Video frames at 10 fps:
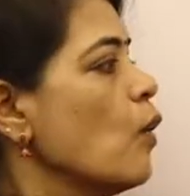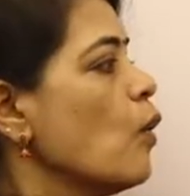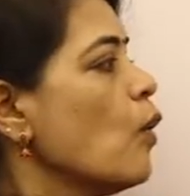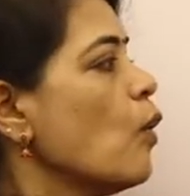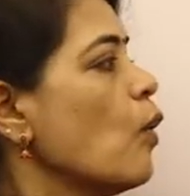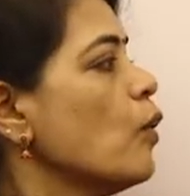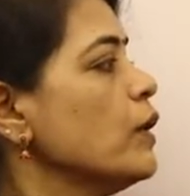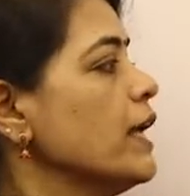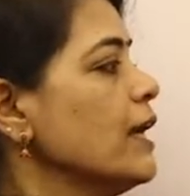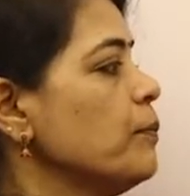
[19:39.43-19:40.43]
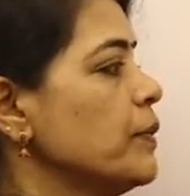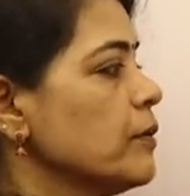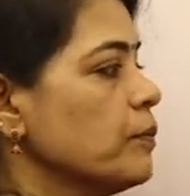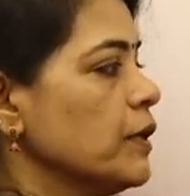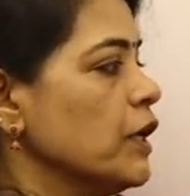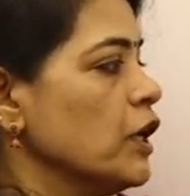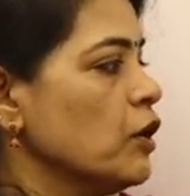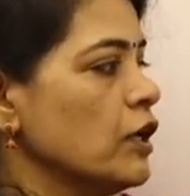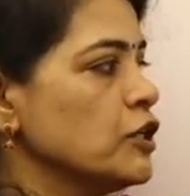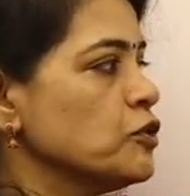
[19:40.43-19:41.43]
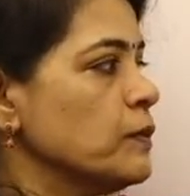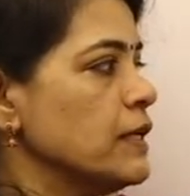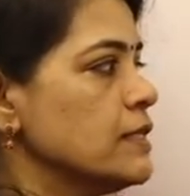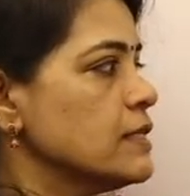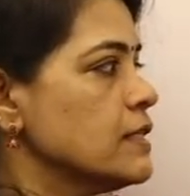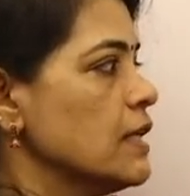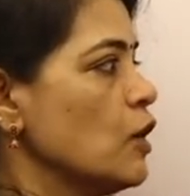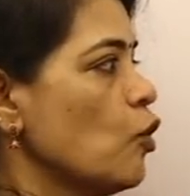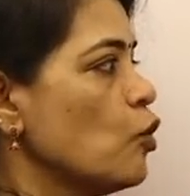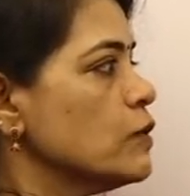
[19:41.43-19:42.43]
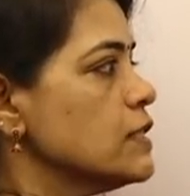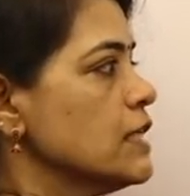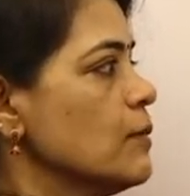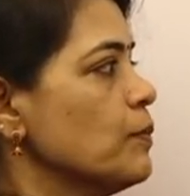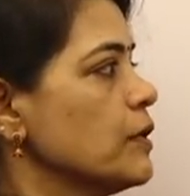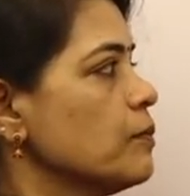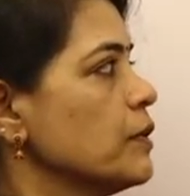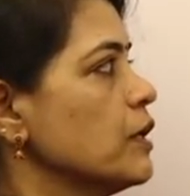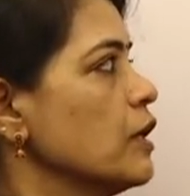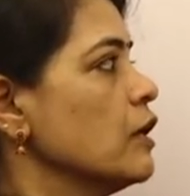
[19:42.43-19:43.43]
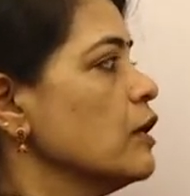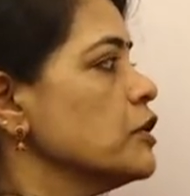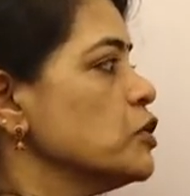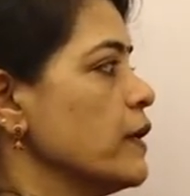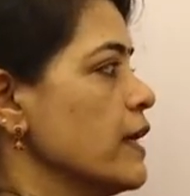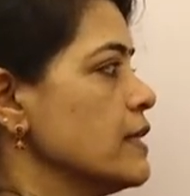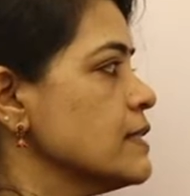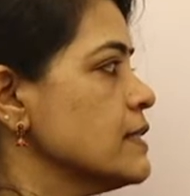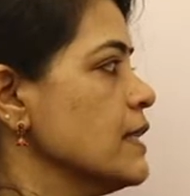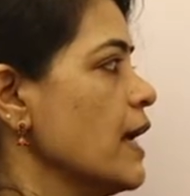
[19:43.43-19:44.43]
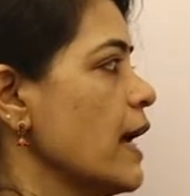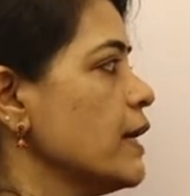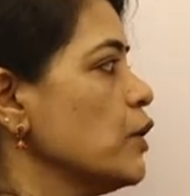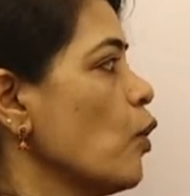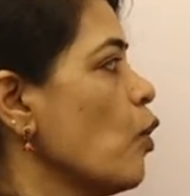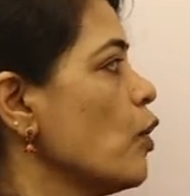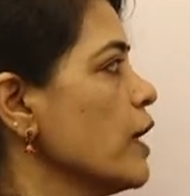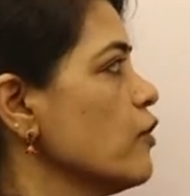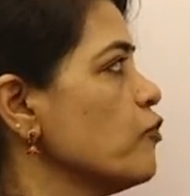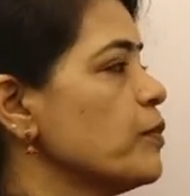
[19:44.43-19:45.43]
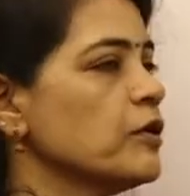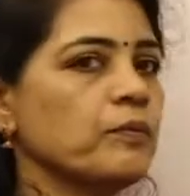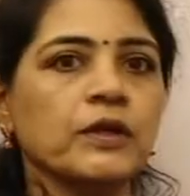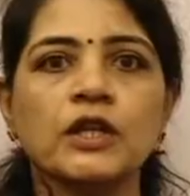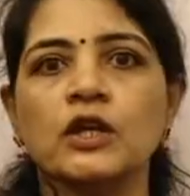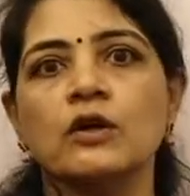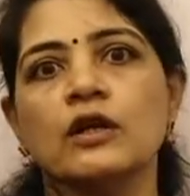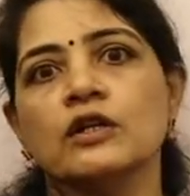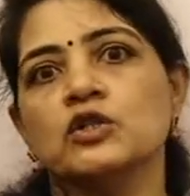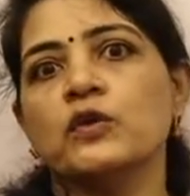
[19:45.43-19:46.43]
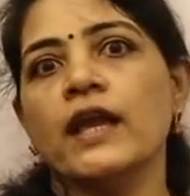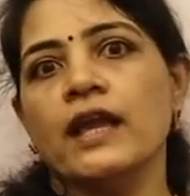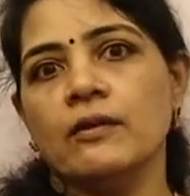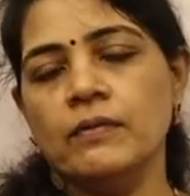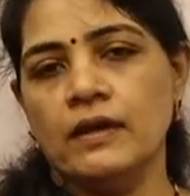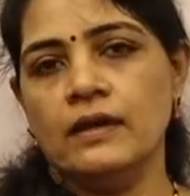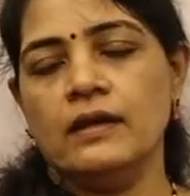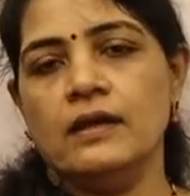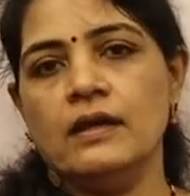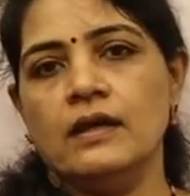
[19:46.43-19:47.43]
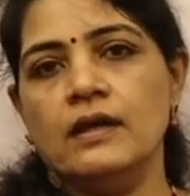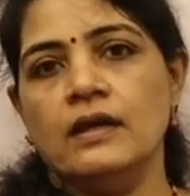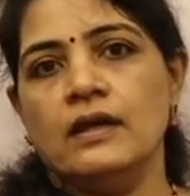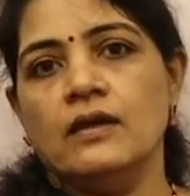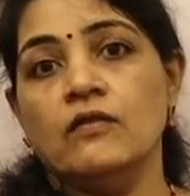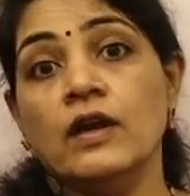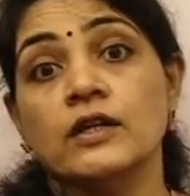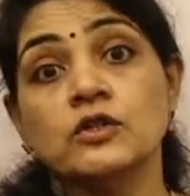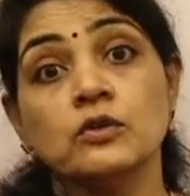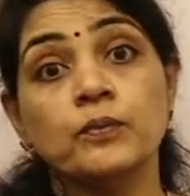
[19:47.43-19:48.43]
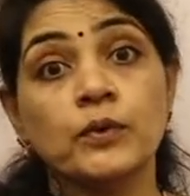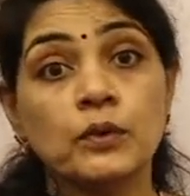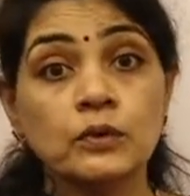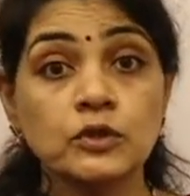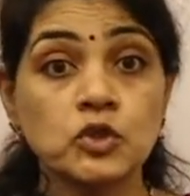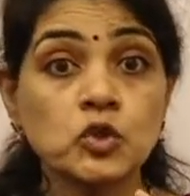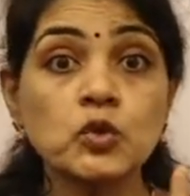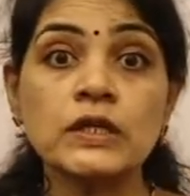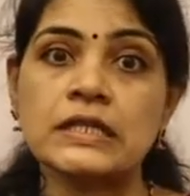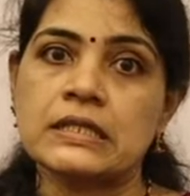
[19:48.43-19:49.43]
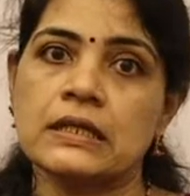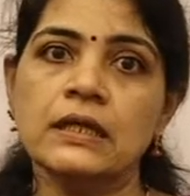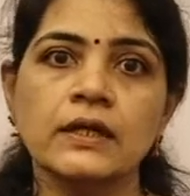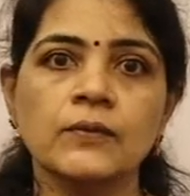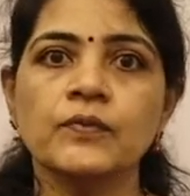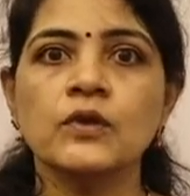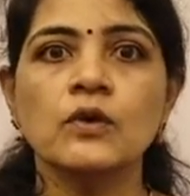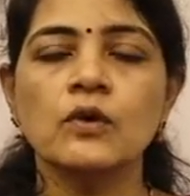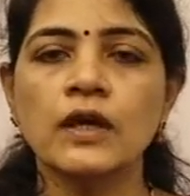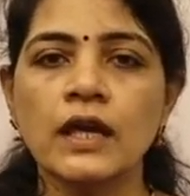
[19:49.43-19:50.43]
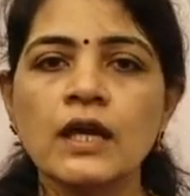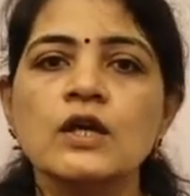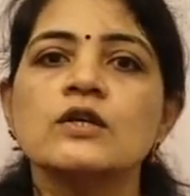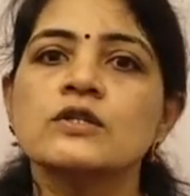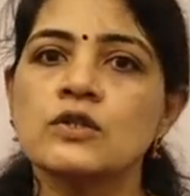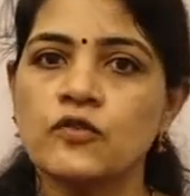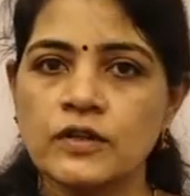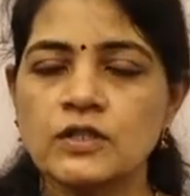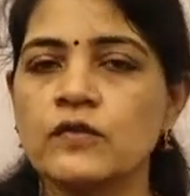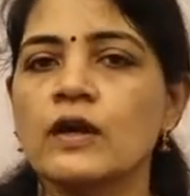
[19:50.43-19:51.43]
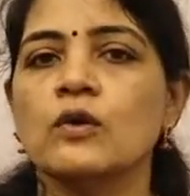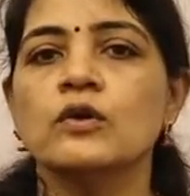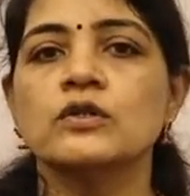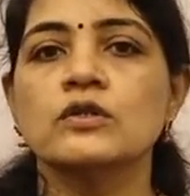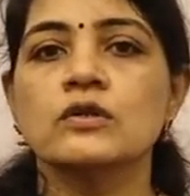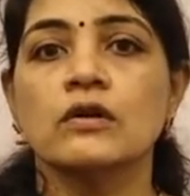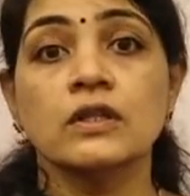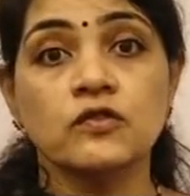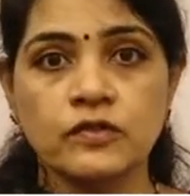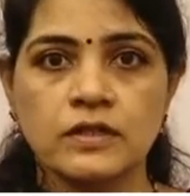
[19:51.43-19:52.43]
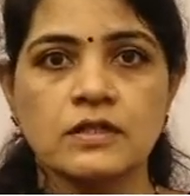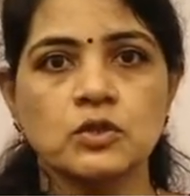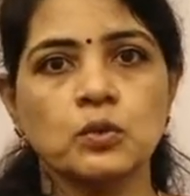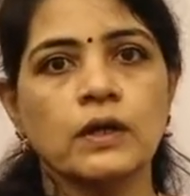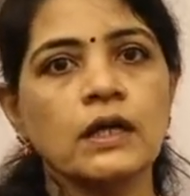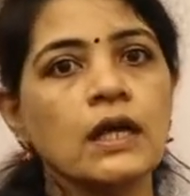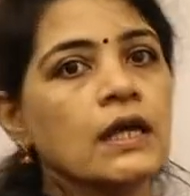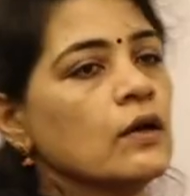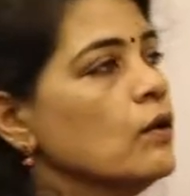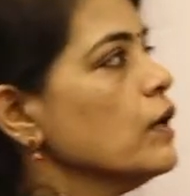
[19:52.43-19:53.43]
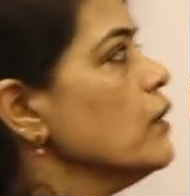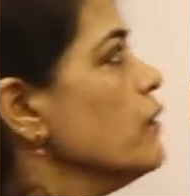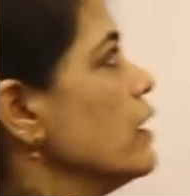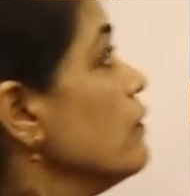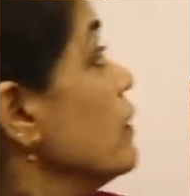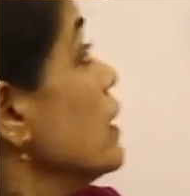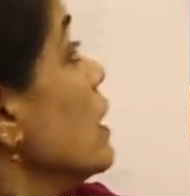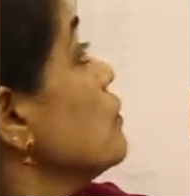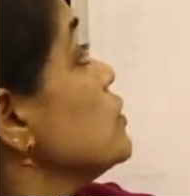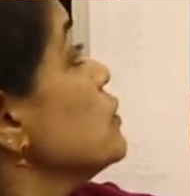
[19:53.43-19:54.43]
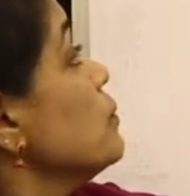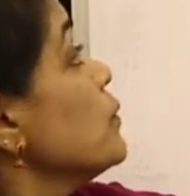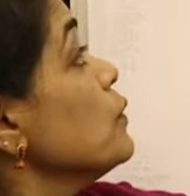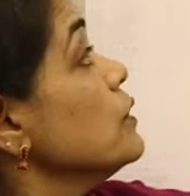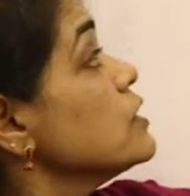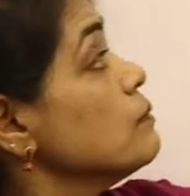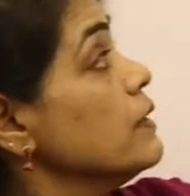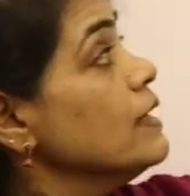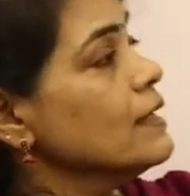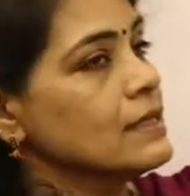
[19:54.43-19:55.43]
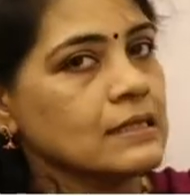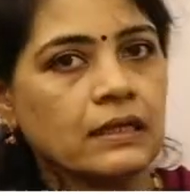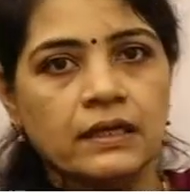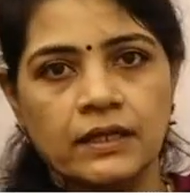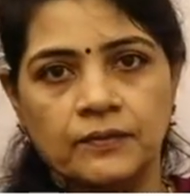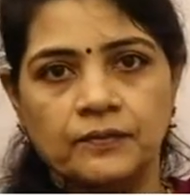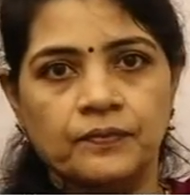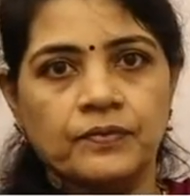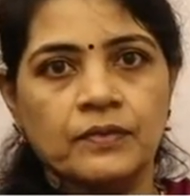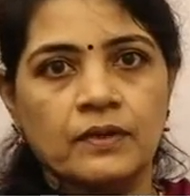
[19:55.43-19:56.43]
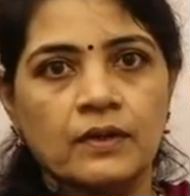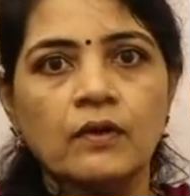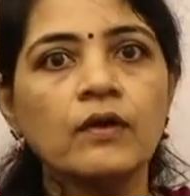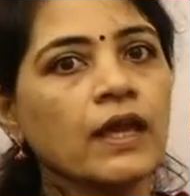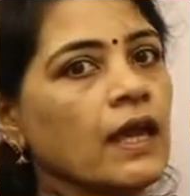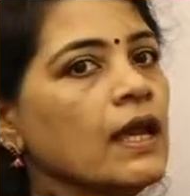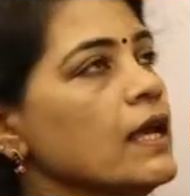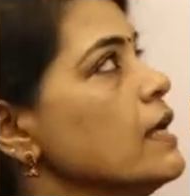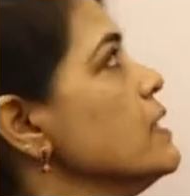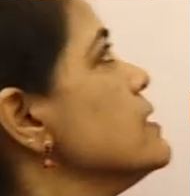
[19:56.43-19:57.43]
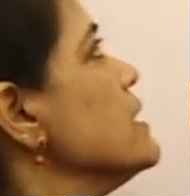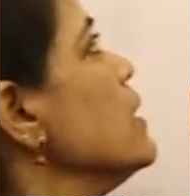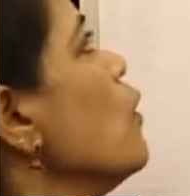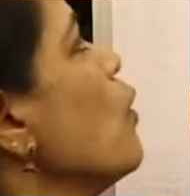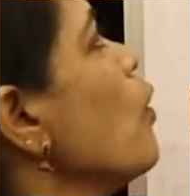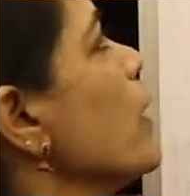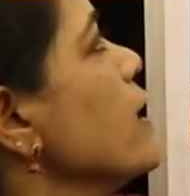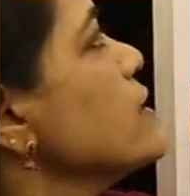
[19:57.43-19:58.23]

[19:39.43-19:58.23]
OD perpendicular to BC, OC perpendicular to AC and OF perpendicular to AB. We have to prove 2 results. Okay, so first we are going to solve the first one. Okay, we have to prove this big result. Okay, see OA